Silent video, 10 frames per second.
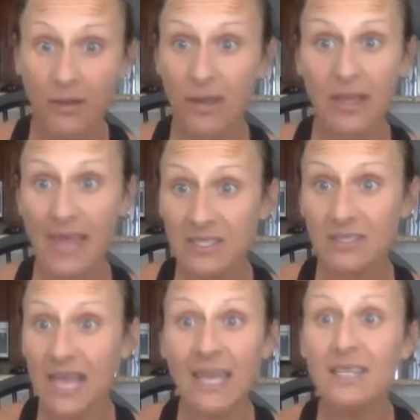And
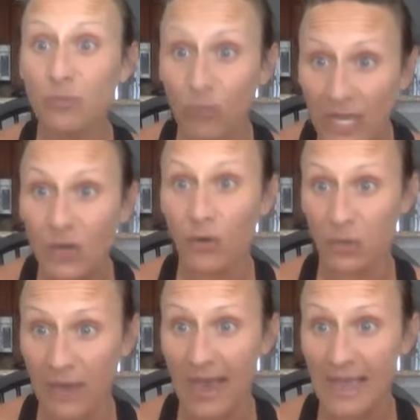that is real,
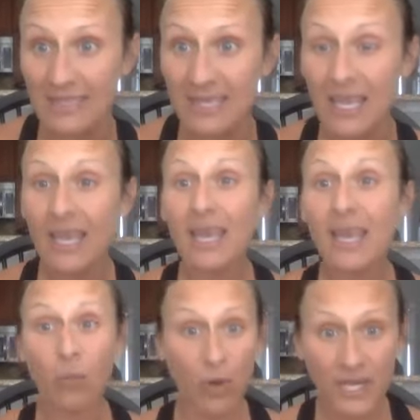you guys.
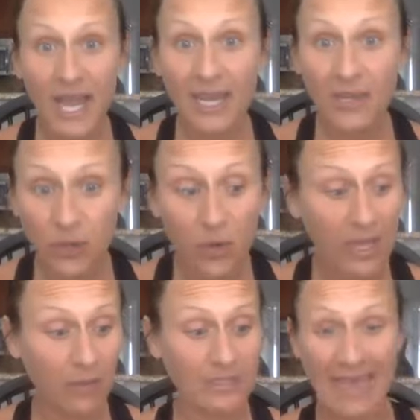What did I do?
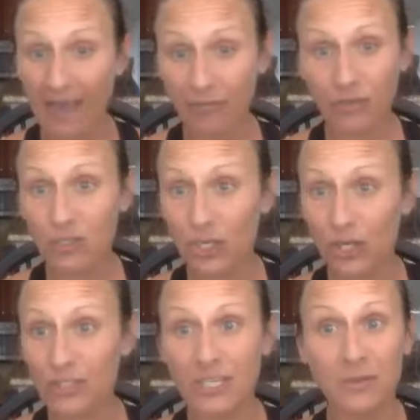It was after
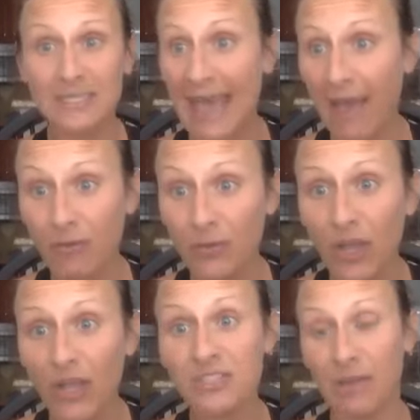church, it was after
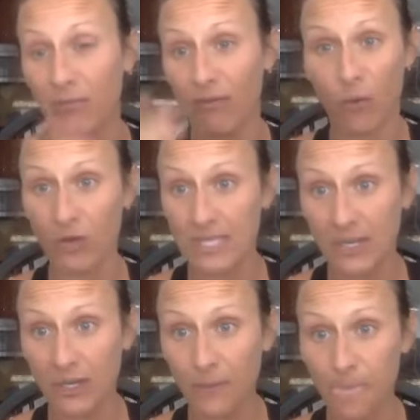lunch, and before
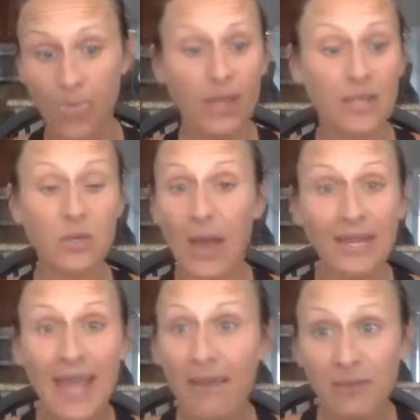dinner. So I
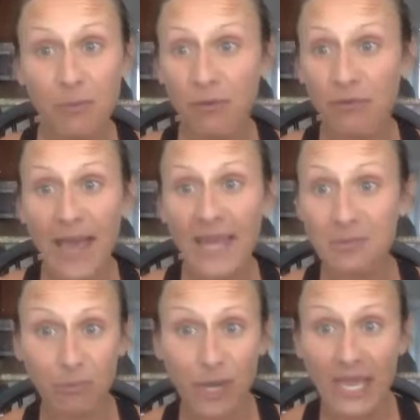didn't have to provide a
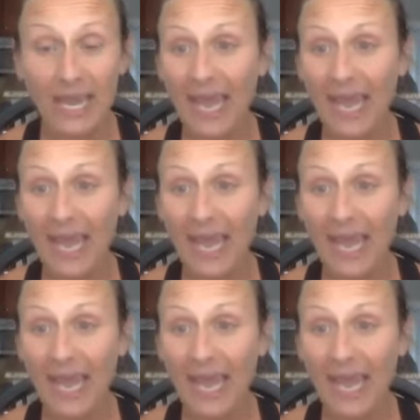spread.